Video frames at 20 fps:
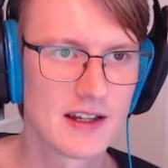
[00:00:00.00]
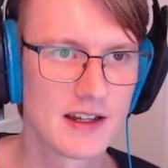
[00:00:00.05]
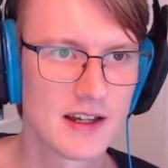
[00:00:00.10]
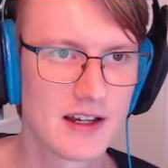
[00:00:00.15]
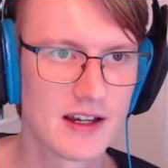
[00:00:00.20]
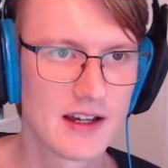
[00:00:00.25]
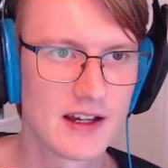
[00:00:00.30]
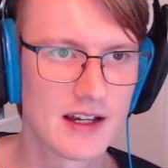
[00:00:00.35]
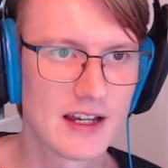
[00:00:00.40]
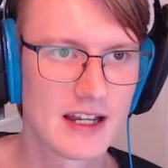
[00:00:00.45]

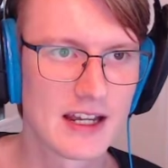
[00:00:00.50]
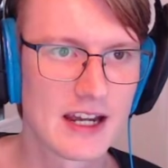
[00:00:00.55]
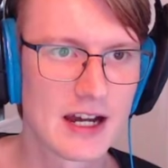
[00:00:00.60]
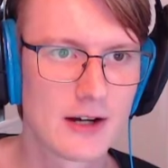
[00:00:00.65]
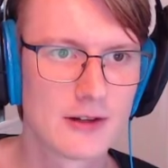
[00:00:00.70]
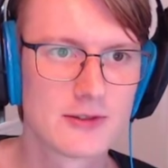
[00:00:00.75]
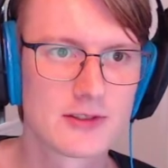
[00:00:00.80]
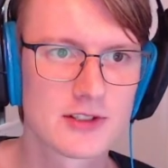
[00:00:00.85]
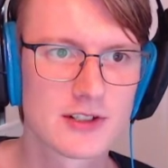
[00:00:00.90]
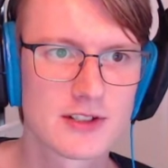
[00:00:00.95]

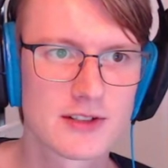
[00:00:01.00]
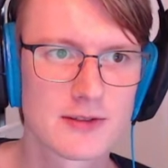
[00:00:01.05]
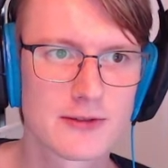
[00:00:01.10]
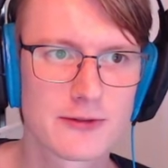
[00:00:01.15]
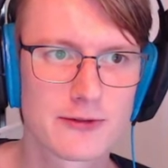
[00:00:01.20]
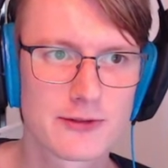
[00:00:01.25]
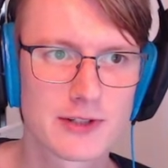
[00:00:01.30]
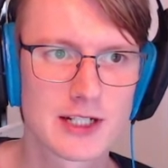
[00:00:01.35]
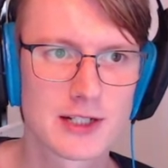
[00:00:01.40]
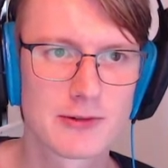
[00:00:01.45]
encountered
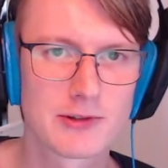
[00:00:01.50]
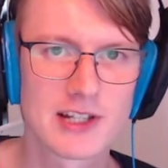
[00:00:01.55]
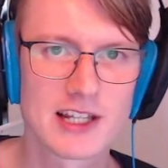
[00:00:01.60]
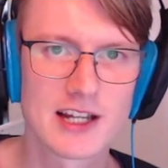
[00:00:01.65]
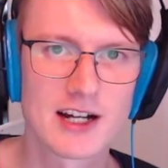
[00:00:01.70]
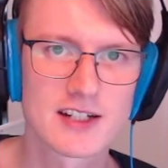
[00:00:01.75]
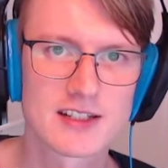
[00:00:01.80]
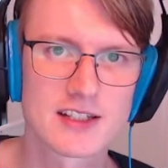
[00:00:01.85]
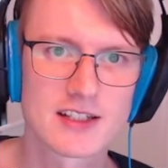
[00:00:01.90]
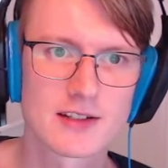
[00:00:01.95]
frequently
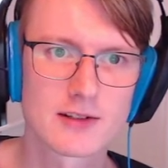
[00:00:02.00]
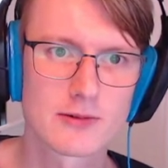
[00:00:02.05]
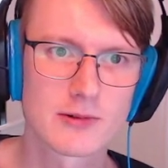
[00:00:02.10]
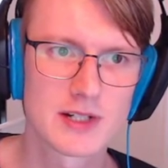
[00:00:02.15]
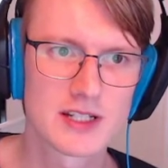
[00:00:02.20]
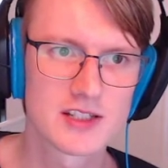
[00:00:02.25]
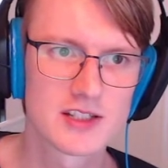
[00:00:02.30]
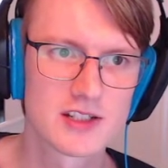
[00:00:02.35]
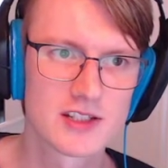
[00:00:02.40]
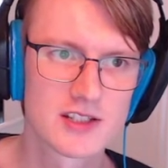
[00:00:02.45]
asked
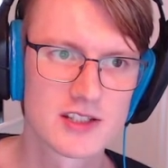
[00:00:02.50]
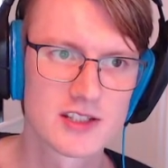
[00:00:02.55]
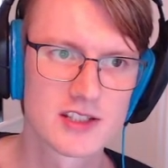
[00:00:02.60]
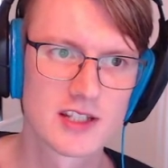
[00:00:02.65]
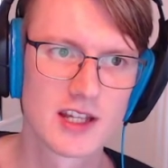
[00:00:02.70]
questions.